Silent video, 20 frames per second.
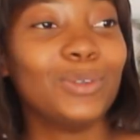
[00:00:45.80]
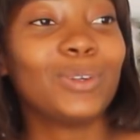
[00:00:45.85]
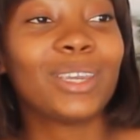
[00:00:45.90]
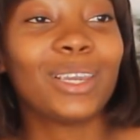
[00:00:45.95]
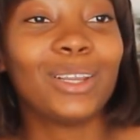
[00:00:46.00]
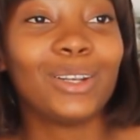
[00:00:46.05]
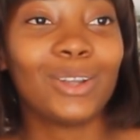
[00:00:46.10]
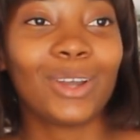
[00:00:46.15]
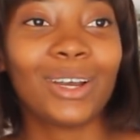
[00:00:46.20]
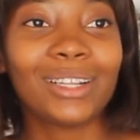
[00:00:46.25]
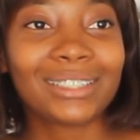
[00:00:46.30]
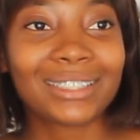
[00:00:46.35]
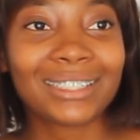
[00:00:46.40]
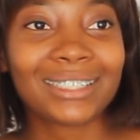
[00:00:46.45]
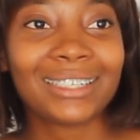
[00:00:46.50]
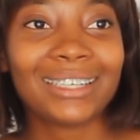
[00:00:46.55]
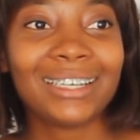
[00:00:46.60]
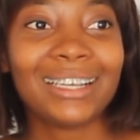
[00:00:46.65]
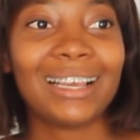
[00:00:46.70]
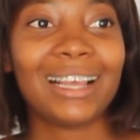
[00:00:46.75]
you
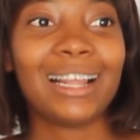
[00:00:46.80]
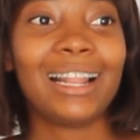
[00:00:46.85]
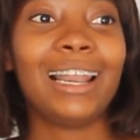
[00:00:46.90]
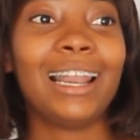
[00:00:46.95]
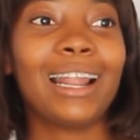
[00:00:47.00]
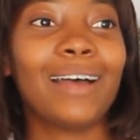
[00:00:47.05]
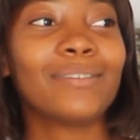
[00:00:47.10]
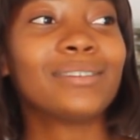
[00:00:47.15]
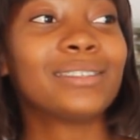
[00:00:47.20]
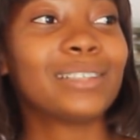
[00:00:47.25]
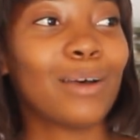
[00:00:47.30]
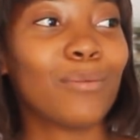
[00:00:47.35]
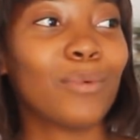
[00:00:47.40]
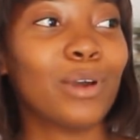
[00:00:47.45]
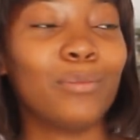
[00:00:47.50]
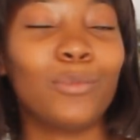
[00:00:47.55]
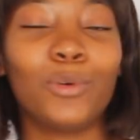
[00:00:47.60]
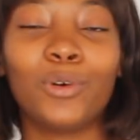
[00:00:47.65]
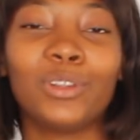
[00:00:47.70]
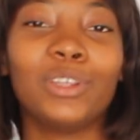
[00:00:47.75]
cannot love
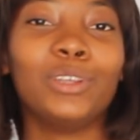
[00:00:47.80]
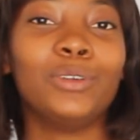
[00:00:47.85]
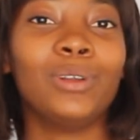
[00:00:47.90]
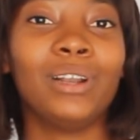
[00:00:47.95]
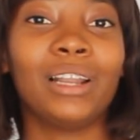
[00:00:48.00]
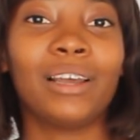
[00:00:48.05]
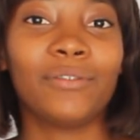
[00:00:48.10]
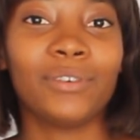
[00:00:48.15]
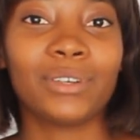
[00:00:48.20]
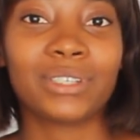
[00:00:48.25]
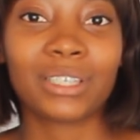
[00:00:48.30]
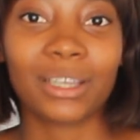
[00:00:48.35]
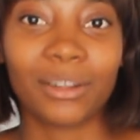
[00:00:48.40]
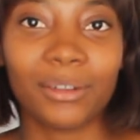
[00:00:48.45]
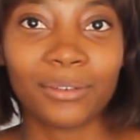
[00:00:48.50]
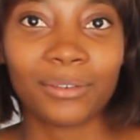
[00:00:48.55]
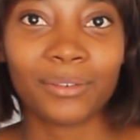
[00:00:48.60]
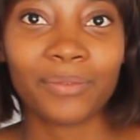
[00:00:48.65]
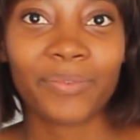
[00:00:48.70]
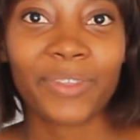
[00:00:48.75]
someone more than you love
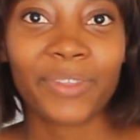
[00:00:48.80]
yourself.